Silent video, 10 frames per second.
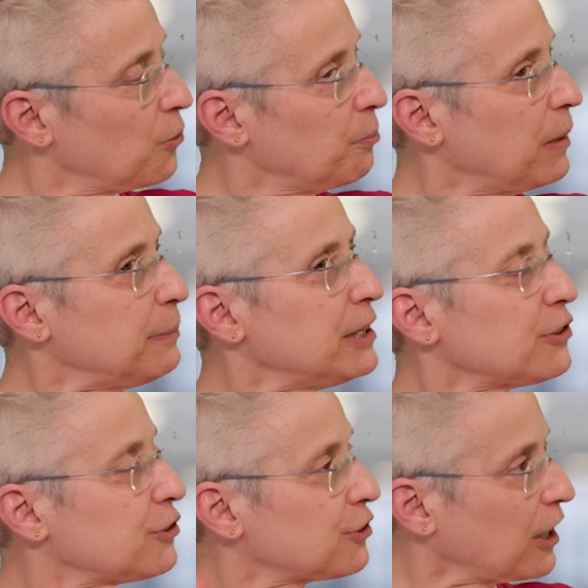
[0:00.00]
maybe
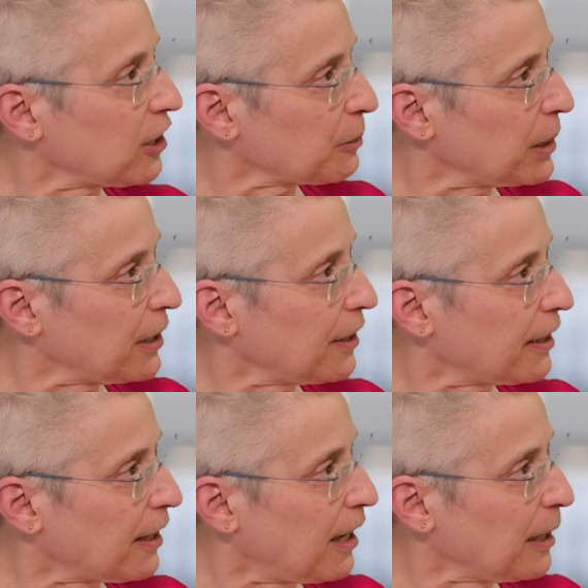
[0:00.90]
this is telling me
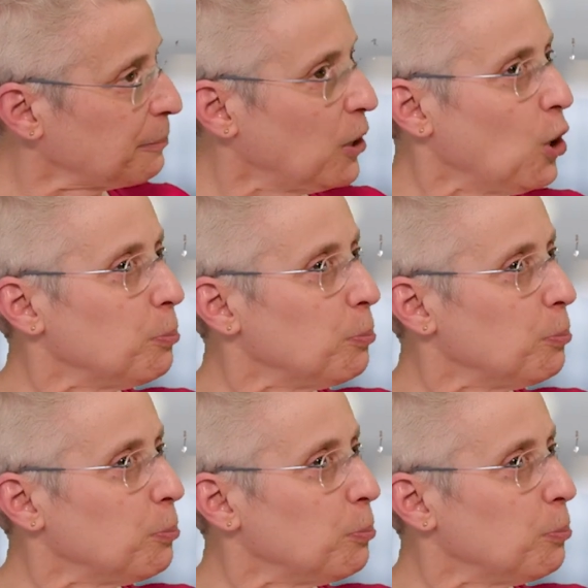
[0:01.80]
that I'm